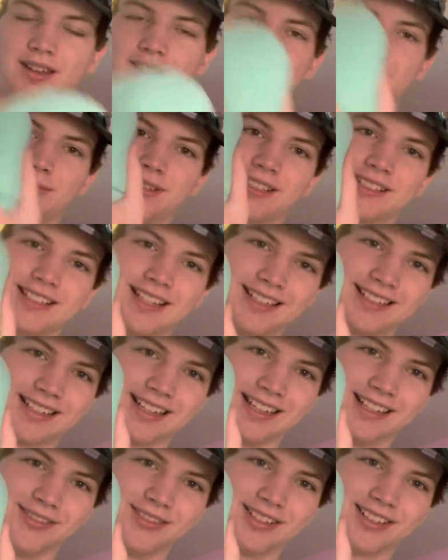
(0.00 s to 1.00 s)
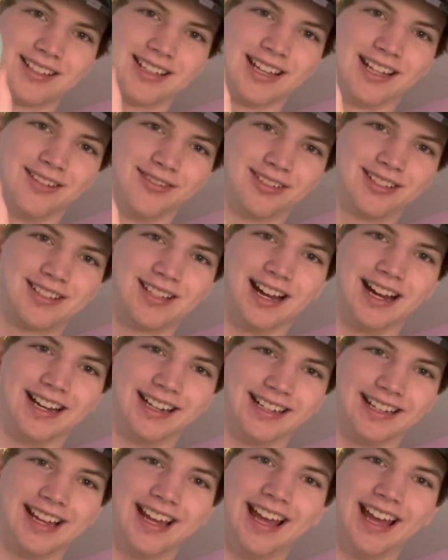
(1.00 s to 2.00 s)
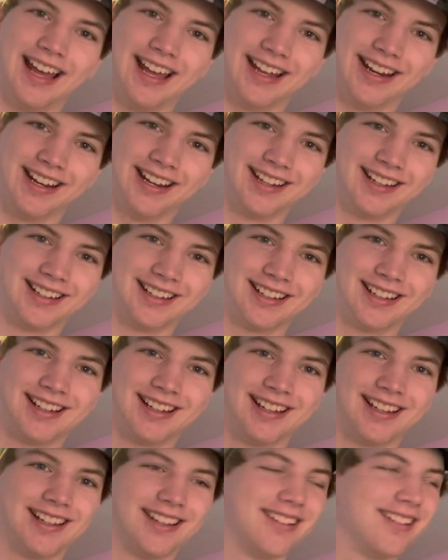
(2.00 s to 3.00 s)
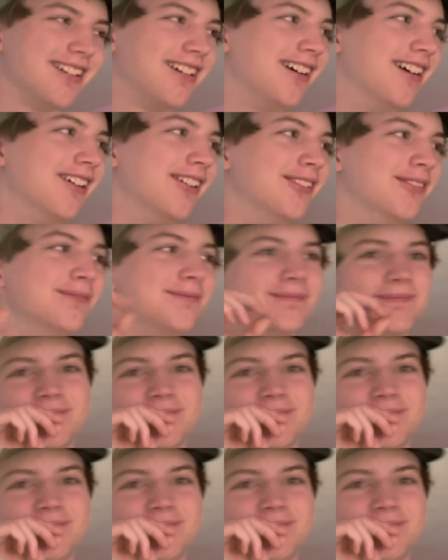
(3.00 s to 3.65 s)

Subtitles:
But it's got kind of a tiny head. Um,